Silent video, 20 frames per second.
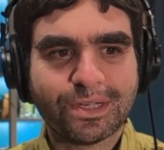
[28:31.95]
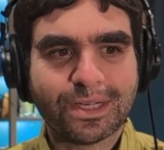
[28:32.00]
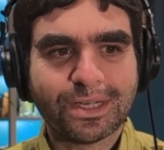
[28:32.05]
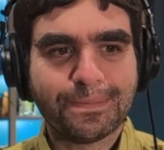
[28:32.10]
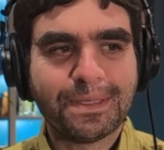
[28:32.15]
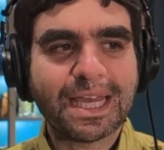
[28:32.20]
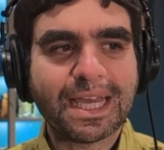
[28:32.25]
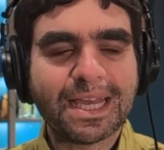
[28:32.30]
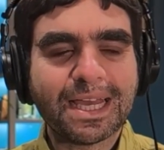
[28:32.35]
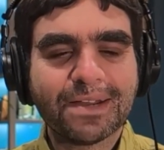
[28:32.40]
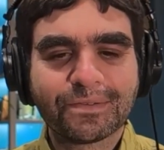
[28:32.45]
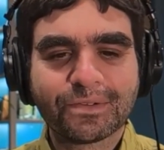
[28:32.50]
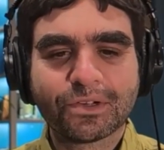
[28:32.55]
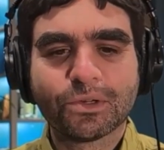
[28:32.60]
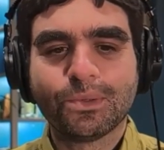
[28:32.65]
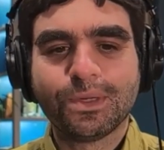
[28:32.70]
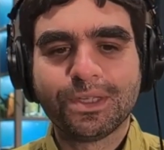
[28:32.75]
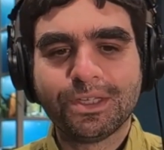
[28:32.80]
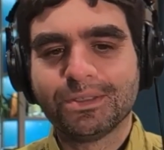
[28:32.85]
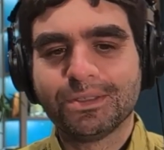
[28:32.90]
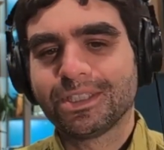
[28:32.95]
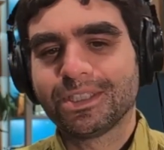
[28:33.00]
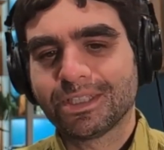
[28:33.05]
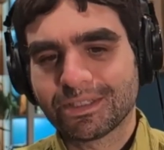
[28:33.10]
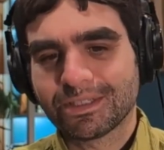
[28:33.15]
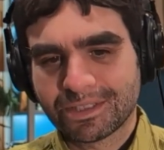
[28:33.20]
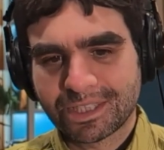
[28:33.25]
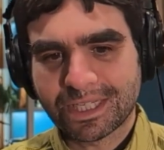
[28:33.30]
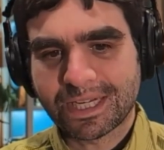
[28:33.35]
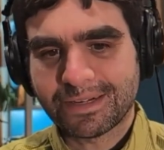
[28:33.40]
I mean, everyone uses their
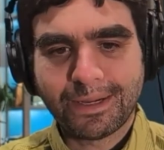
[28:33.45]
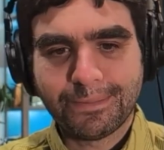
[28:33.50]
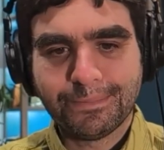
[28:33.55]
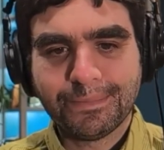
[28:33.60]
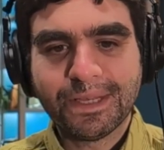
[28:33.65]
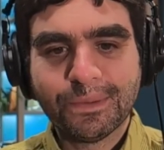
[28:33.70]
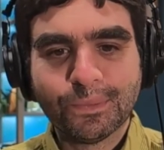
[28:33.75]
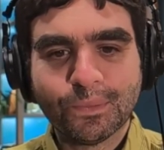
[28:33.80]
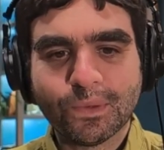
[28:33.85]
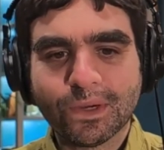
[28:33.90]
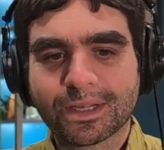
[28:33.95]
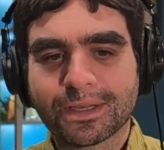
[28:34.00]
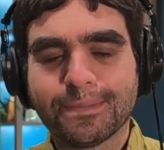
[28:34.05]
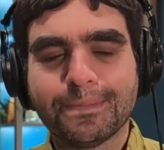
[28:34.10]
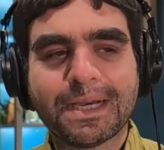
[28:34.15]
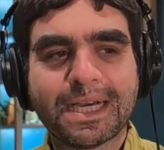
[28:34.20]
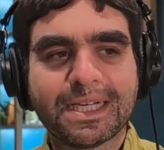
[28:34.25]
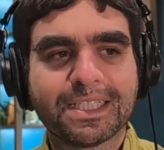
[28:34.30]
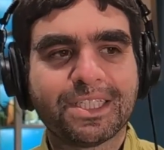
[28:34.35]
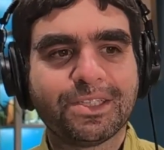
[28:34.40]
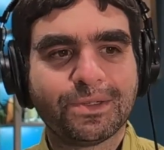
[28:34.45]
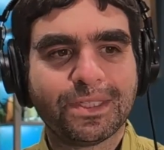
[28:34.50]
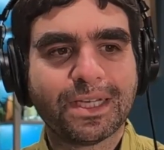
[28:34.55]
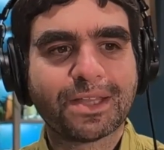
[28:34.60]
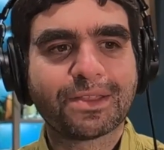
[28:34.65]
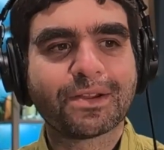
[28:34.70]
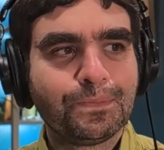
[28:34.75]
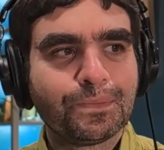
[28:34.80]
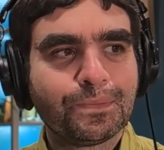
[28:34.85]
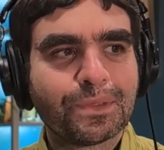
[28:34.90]
stuff in one capacity or another,